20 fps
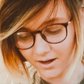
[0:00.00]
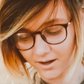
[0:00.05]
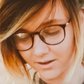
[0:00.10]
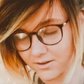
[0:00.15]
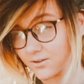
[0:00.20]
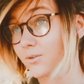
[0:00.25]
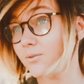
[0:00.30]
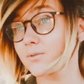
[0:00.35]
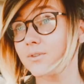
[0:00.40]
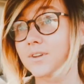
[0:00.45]
I
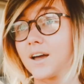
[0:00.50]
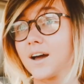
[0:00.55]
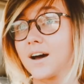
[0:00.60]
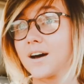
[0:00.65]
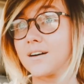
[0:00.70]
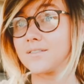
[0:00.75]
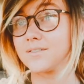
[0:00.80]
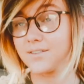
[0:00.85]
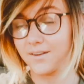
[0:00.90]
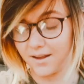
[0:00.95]
don't really
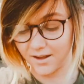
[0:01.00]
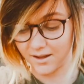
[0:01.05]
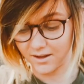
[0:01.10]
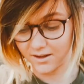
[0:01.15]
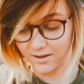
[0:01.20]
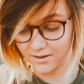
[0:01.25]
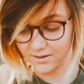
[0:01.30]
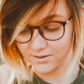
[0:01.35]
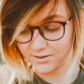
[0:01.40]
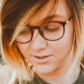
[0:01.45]
have
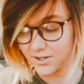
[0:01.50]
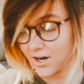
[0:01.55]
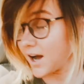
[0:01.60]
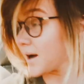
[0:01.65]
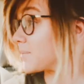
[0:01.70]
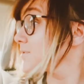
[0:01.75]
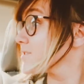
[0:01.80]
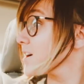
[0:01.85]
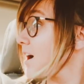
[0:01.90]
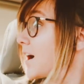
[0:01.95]
a
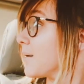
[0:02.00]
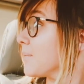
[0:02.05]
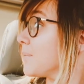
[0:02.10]
job.